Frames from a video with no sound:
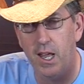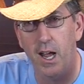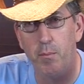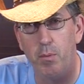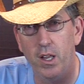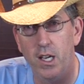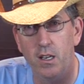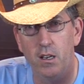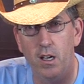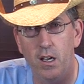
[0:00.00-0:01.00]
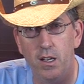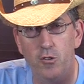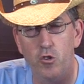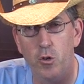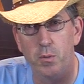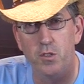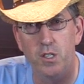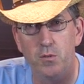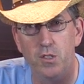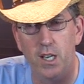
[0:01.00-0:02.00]
and I played uh, the
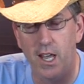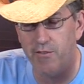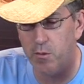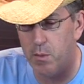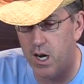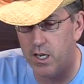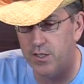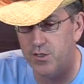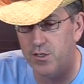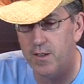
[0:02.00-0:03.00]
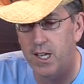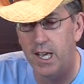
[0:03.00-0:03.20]
Troopers. He was the Native Americans.